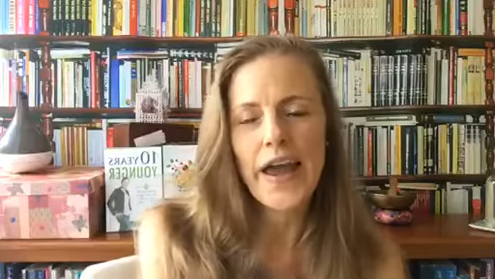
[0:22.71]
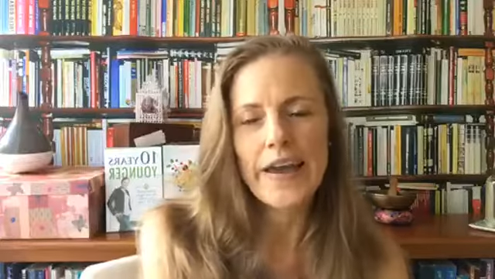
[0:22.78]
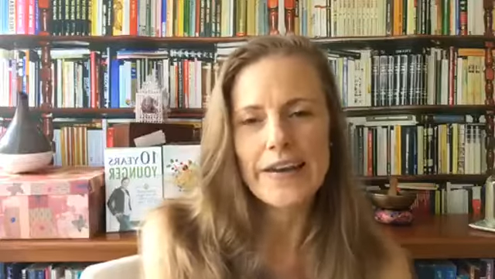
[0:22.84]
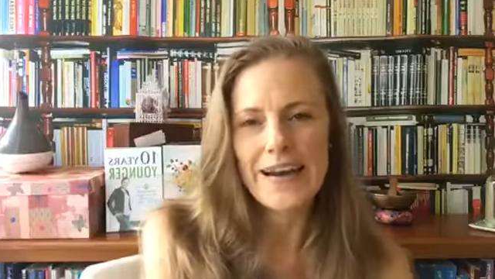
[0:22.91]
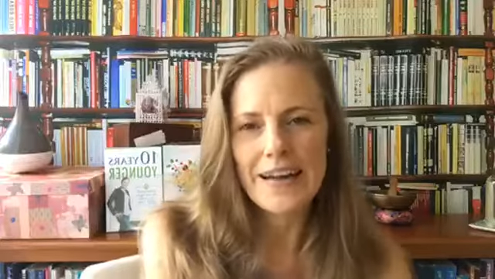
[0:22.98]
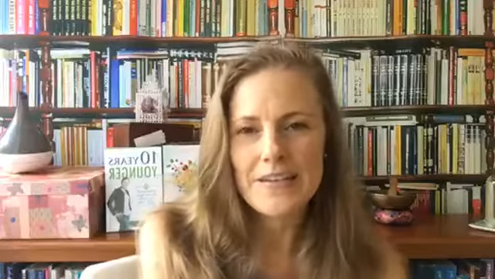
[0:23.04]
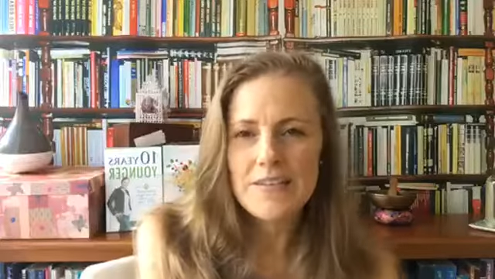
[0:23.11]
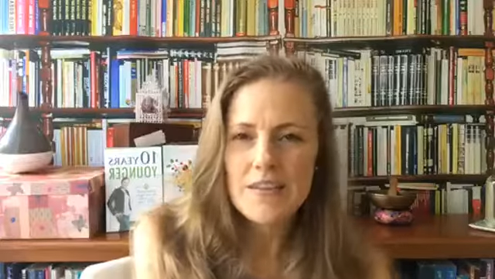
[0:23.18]
And
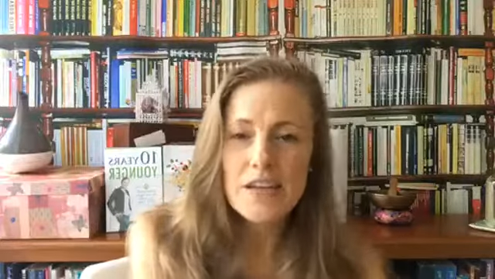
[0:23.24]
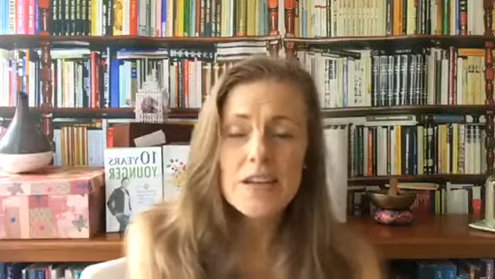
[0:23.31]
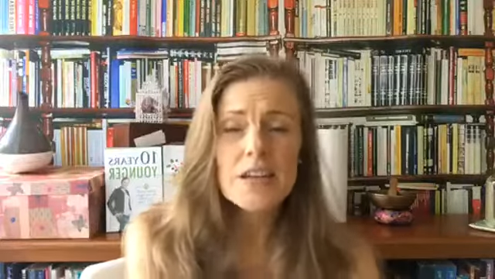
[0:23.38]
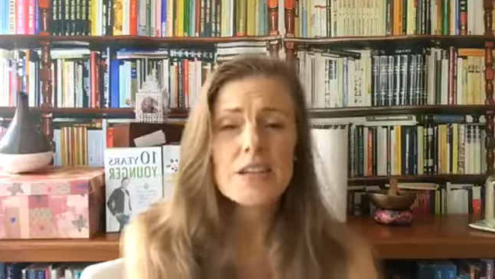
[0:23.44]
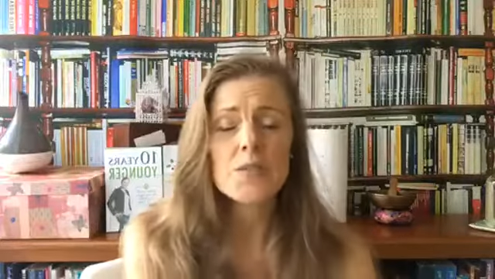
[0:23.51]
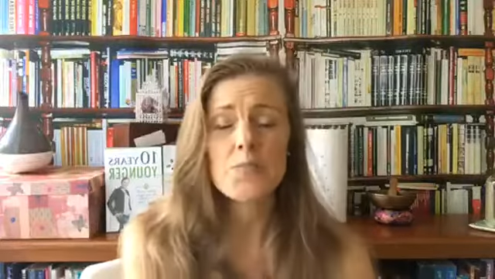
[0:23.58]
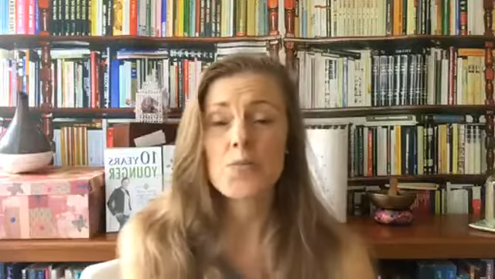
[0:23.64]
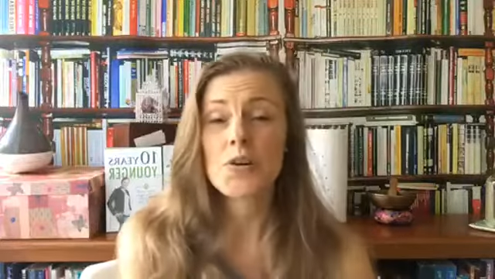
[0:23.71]
I think
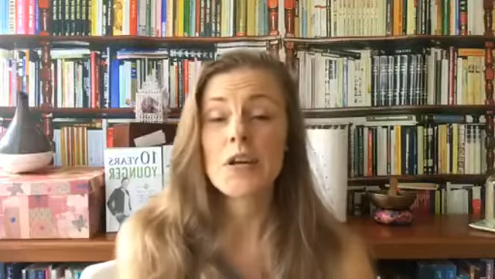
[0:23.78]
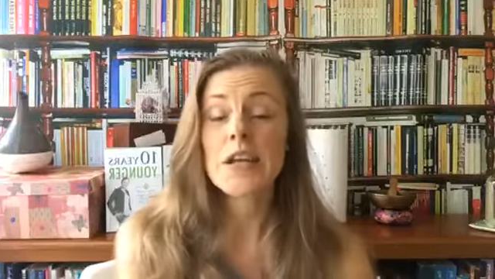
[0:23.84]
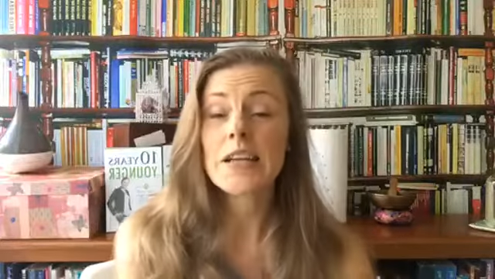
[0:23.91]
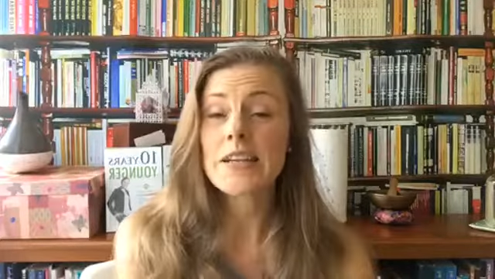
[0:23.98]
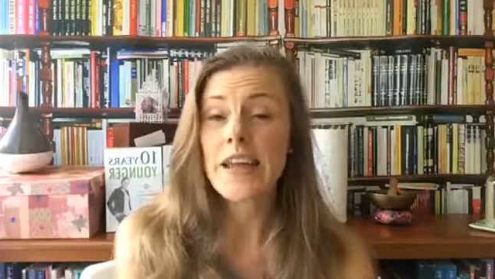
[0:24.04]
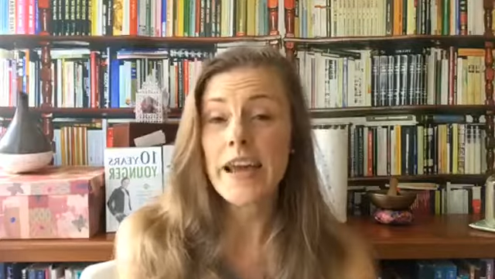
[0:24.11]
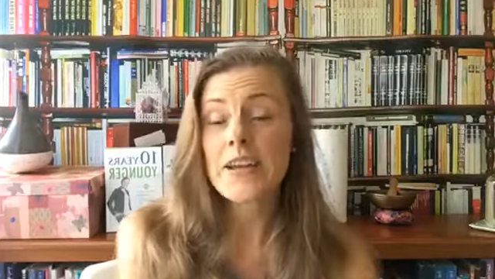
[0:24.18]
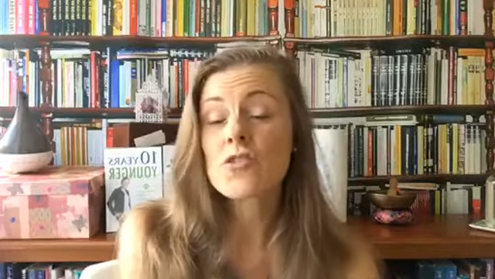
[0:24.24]
it's pretty
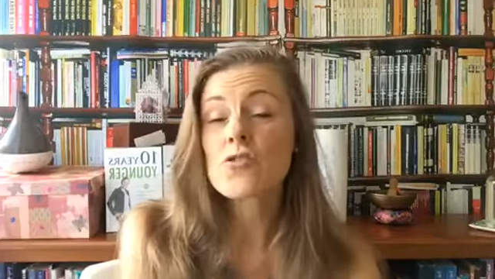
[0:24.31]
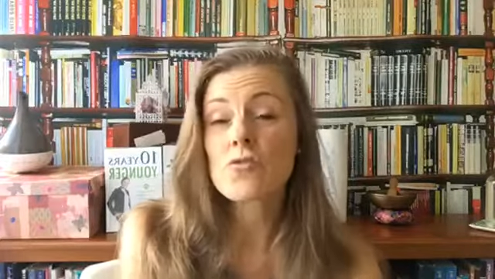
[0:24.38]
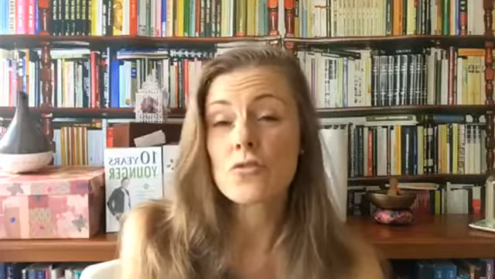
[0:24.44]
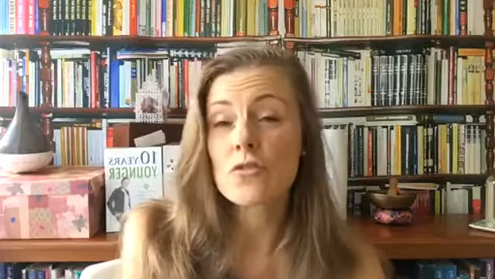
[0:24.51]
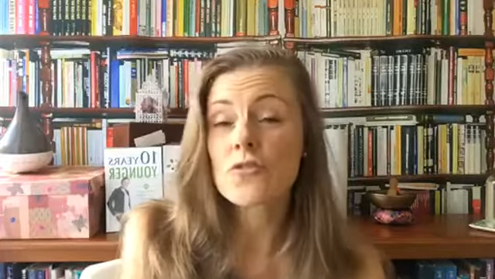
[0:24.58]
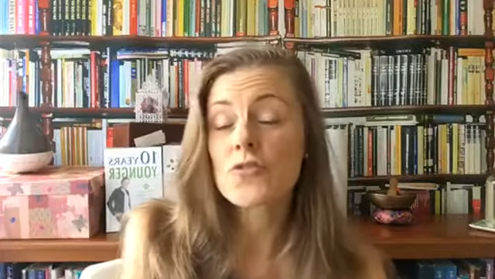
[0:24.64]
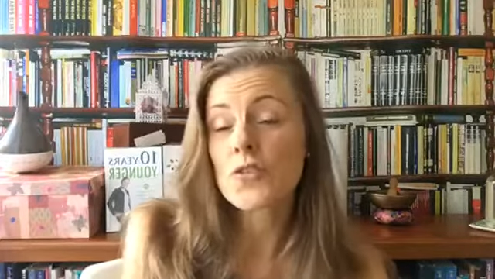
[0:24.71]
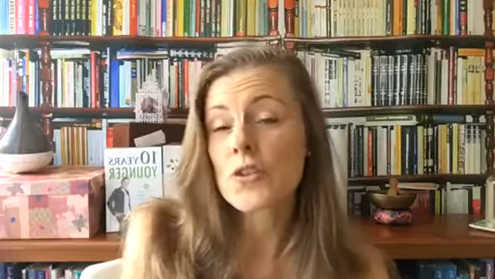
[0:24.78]

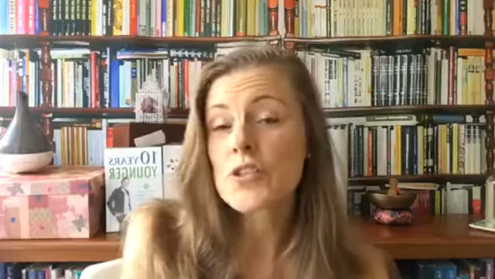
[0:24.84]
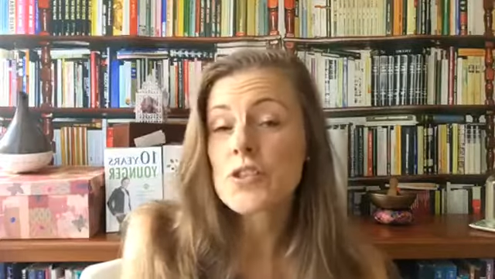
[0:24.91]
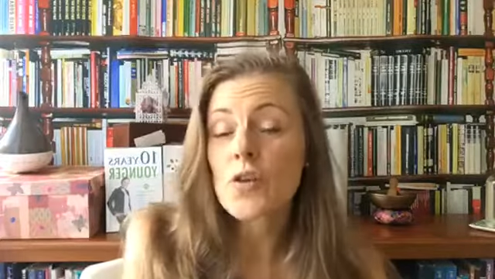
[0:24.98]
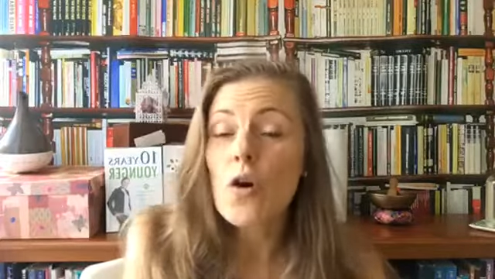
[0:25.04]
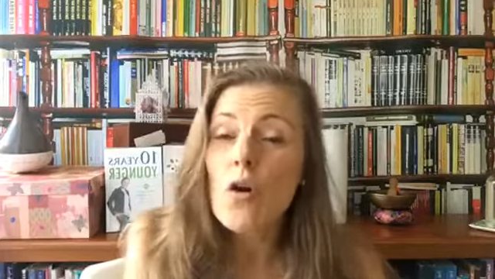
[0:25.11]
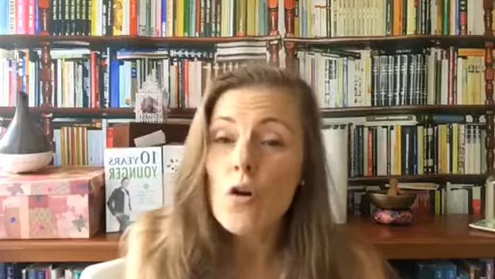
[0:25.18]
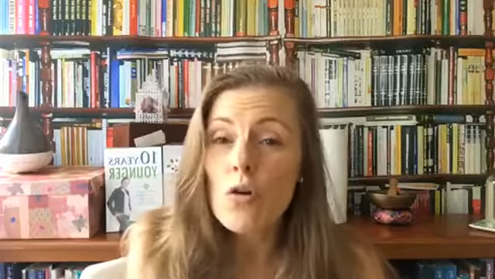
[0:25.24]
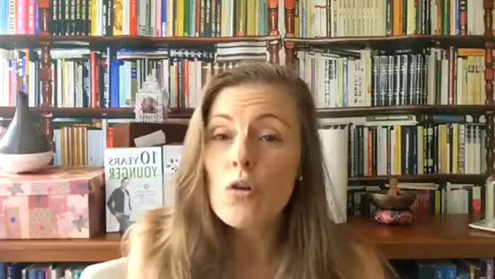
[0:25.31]
natural for us
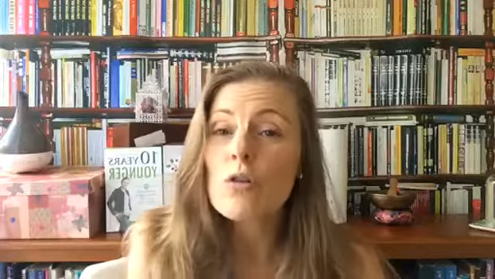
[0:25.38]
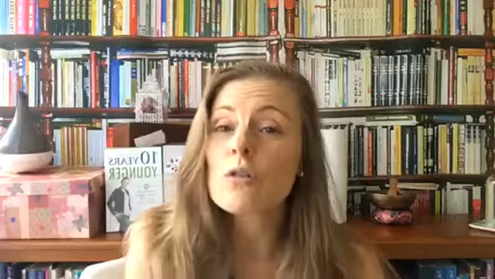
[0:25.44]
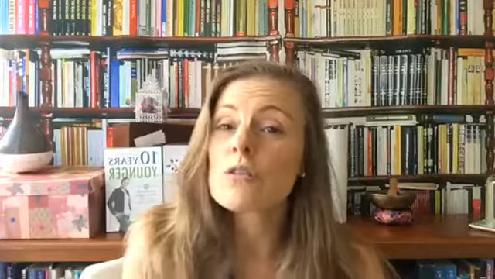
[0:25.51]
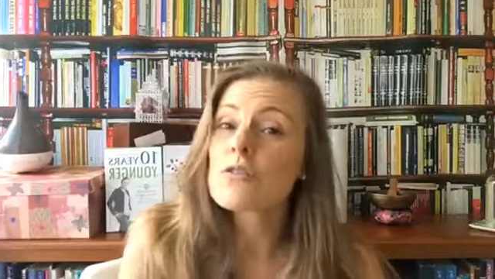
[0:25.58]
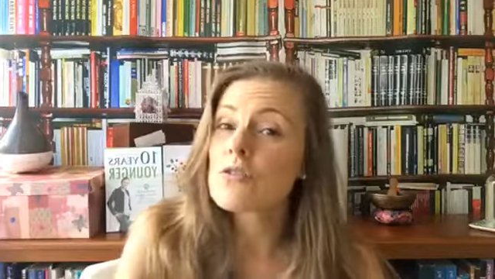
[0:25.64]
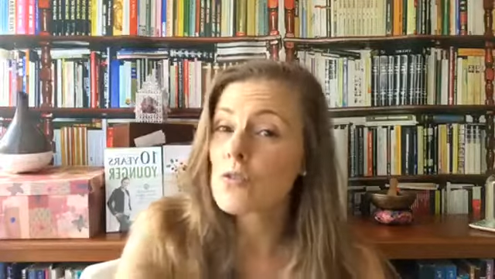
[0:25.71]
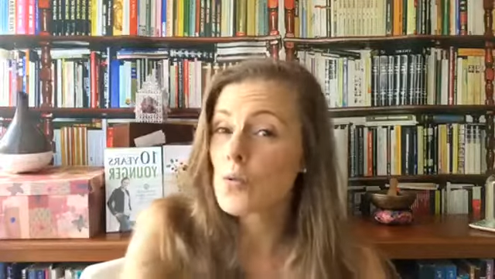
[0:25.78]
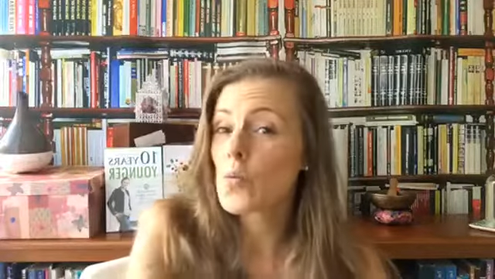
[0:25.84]
all
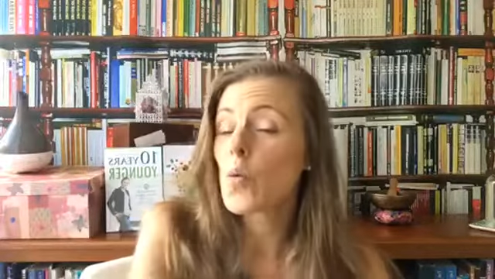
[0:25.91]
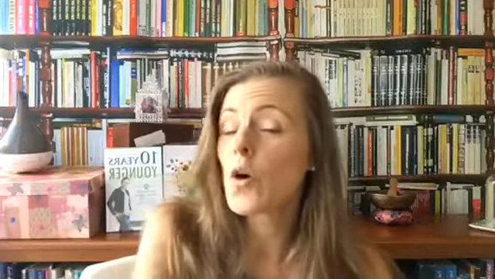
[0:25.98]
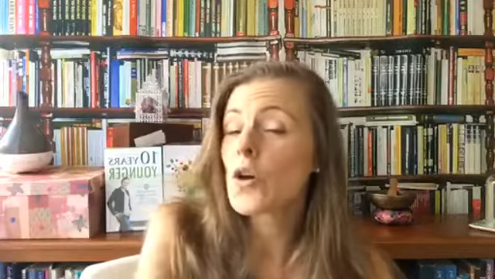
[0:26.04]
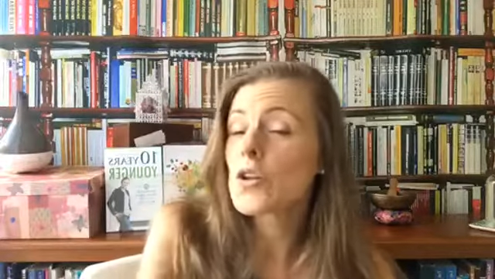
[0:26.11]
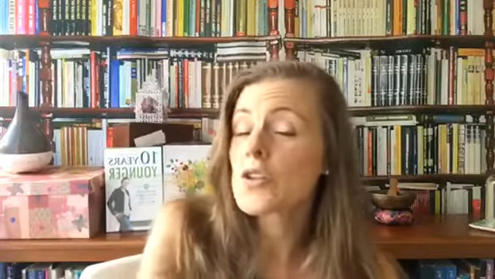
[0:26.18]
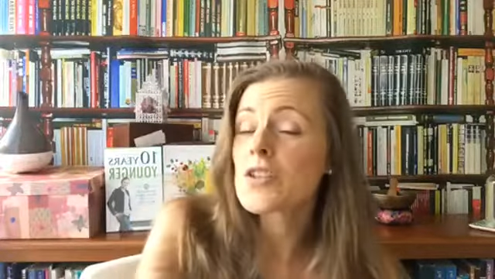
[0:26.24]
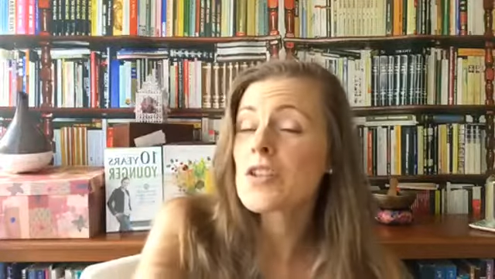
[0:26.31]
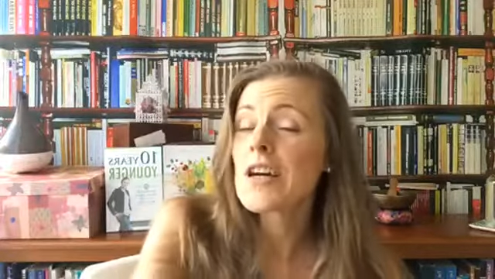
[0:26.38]
to
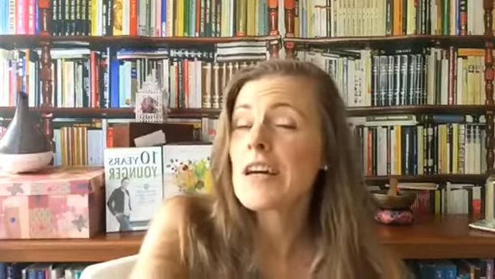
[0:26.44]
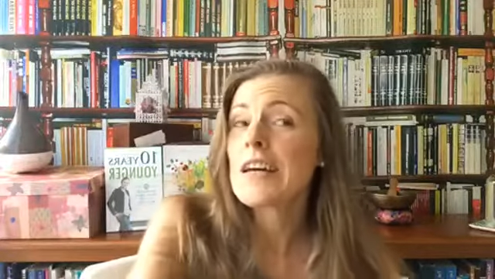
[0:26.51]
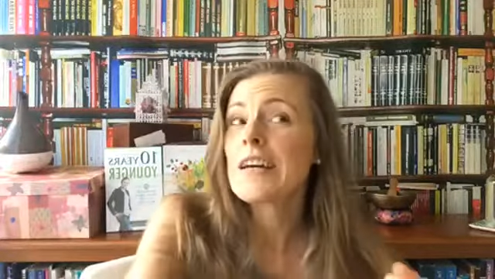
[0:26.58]
want